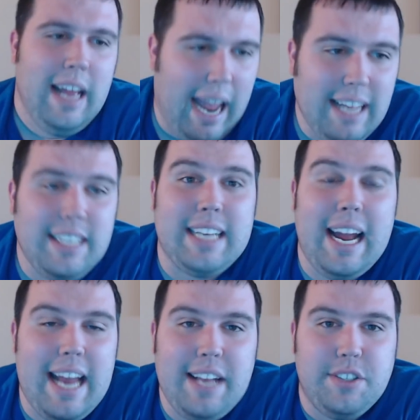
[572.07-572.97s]
and the
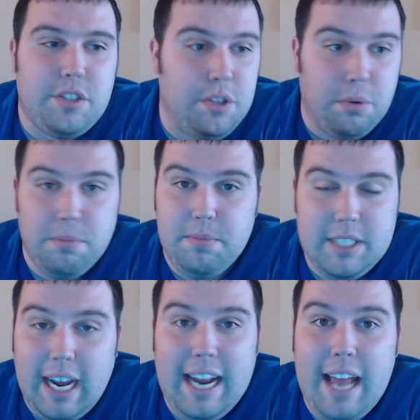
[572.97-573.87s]
tight ends, too.
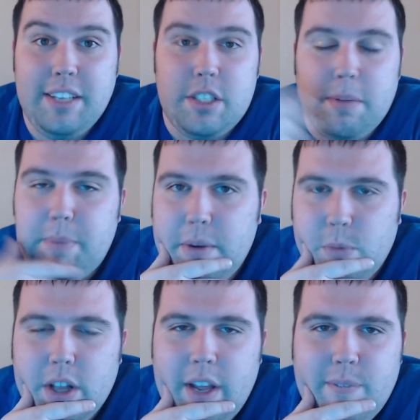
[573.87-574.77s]
Tight ends have been
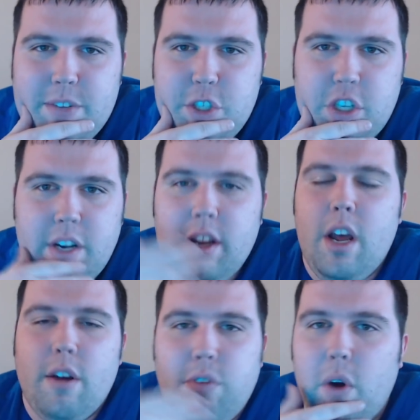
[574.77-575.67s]
really efficient
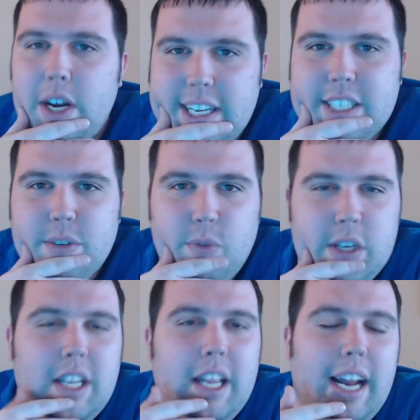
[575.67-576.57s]
for us as of
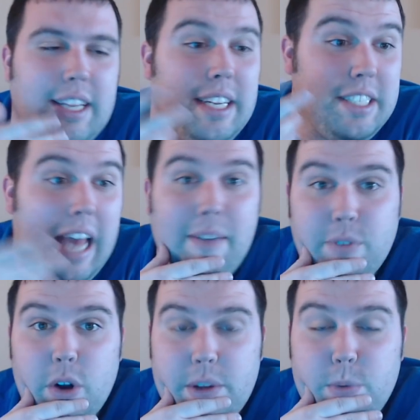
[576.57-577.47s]
recently, and I think
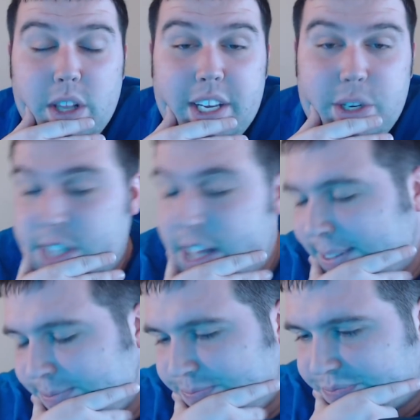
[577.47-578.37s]
Stafford could really use
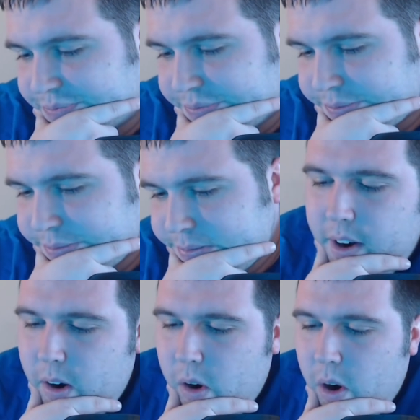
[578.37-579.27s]
that.
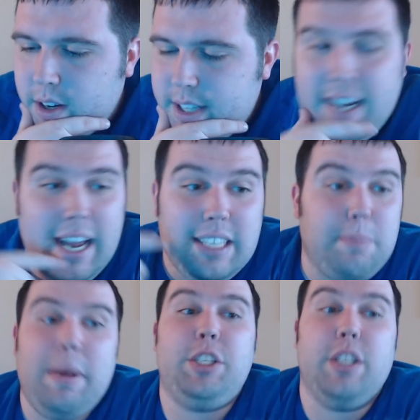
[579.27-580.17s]
Then not to
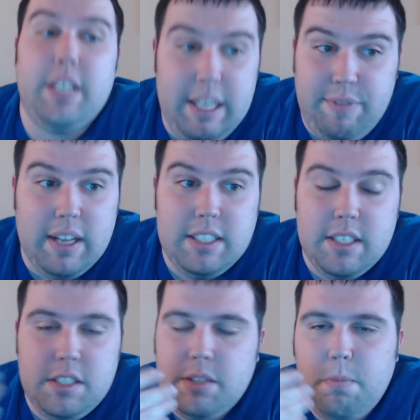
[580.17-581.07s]
mention the
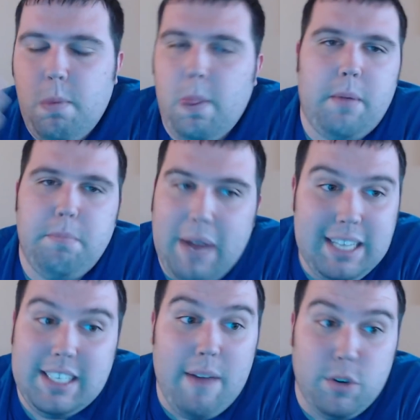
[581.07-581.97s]
defenses.
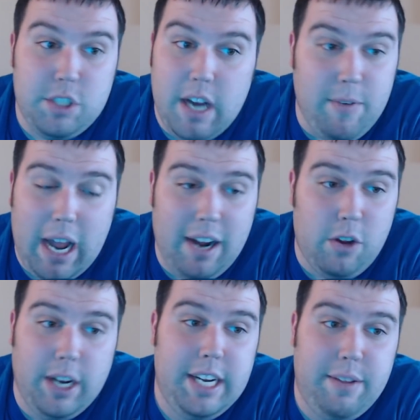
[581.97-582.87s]
Matt Stafford's never had a
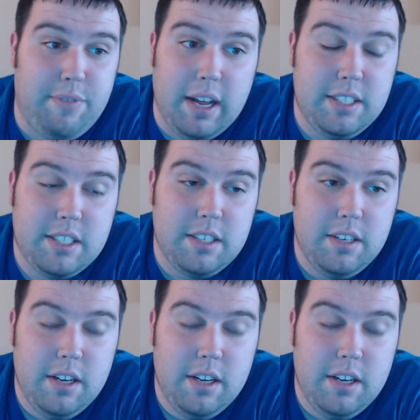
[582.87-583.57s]
great defense.